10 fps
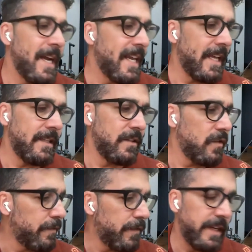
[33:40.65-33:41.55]
again
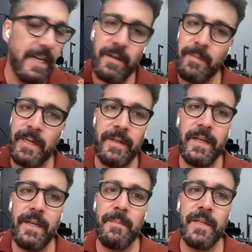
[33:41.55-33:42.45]
don't freak out about
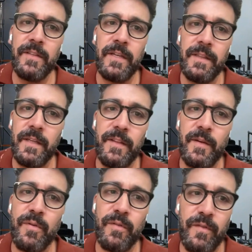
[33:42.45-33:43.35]
it about the the,
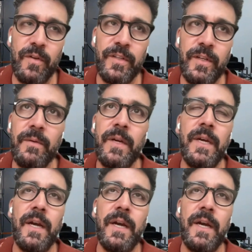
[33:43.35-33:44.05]
the portfolio